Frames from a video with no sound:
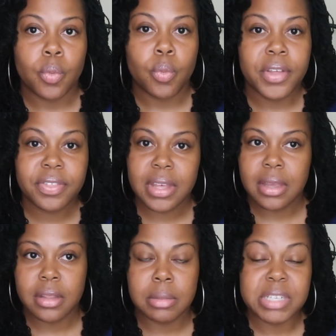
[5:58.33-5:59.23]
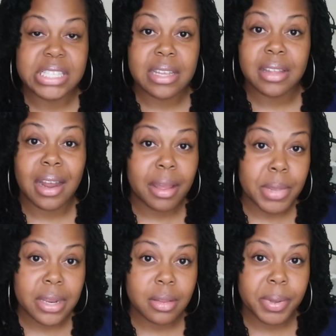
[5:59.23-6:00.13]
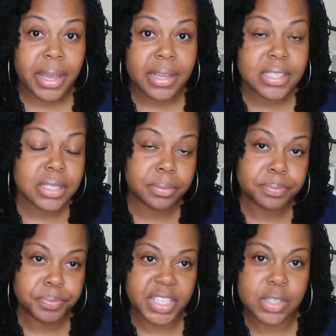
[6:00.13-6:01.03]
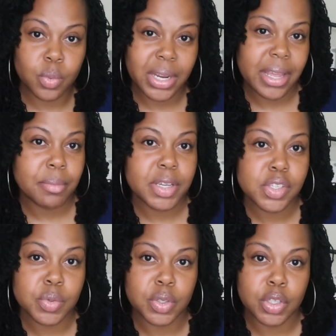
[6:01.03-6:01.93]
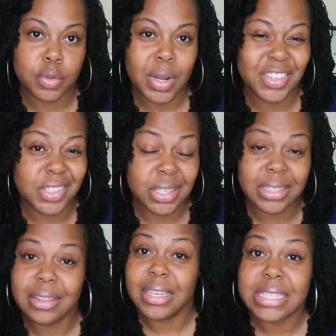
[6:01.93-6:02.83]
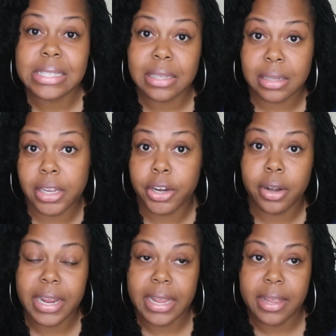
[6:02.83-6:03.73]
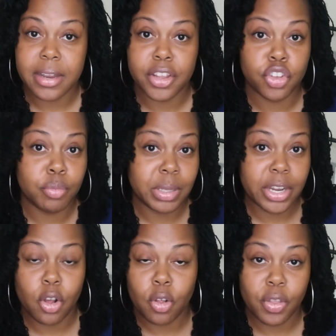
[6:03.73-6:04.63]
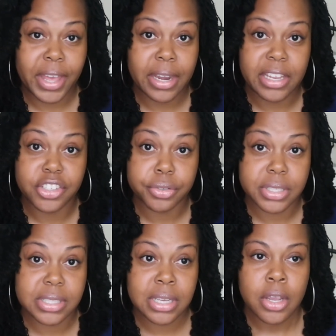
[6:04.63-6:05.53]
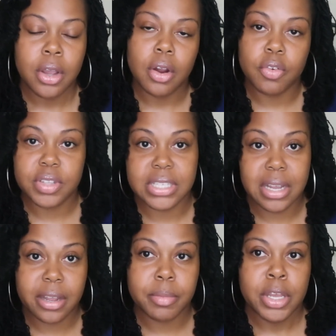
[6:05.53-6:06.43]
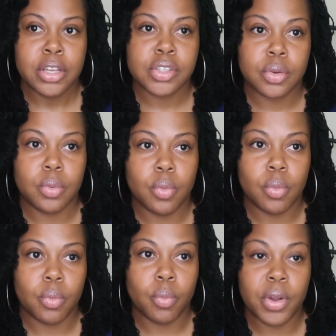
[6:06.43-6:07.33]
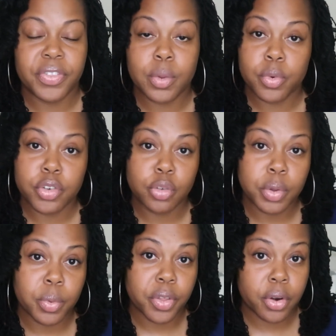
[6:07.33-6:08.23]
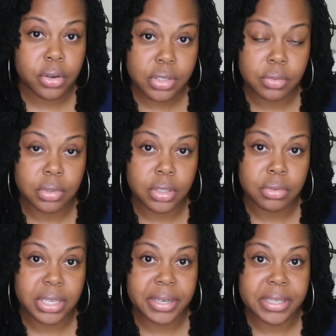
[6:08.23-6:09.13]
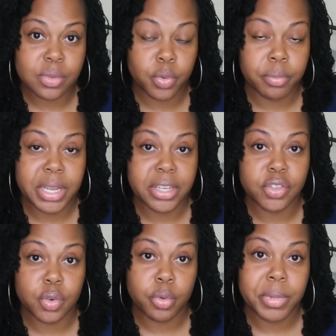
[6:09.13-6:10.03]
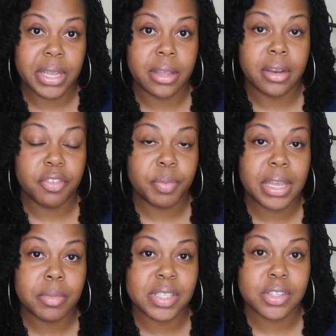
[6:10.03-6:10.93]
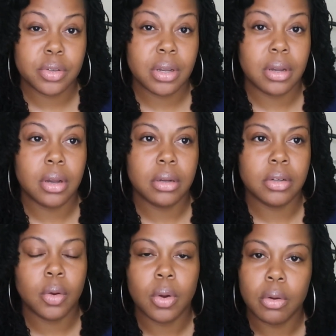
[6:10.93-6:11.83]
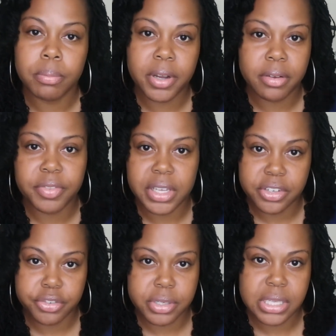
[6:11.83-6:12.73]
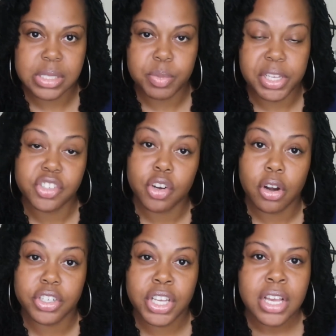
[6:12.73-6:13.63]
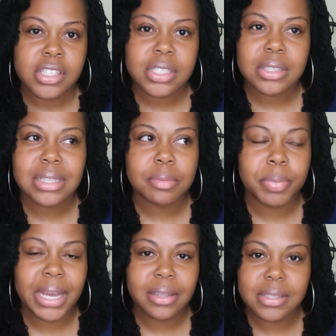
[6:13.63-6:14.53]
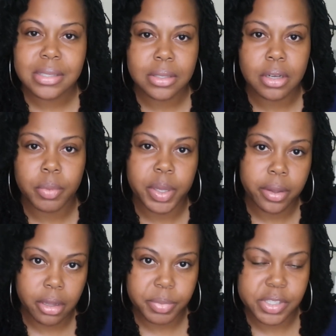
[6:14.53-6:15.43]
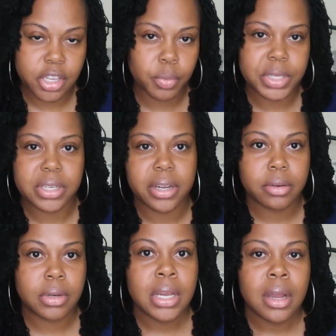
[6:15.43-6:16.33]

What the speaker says: one mistake that I made in the past is when I have my student loan, I just let thing sit there and accumulate all that interest over the time. So one thing we're doing with her student loan debt is we're making sure we're making enough payments to go above the interest that's being charged, so that the balance isn't going up, it's going down.